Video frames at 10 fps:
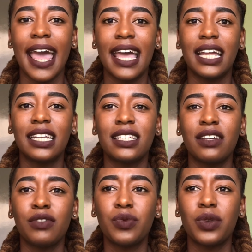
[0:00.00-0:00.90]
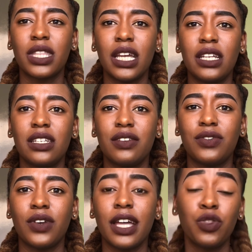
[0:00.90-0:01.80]
And even with the
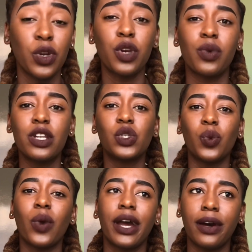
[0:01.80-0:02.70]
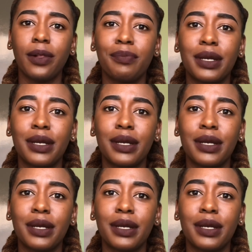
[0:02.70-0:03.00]
interview, I thought it went well,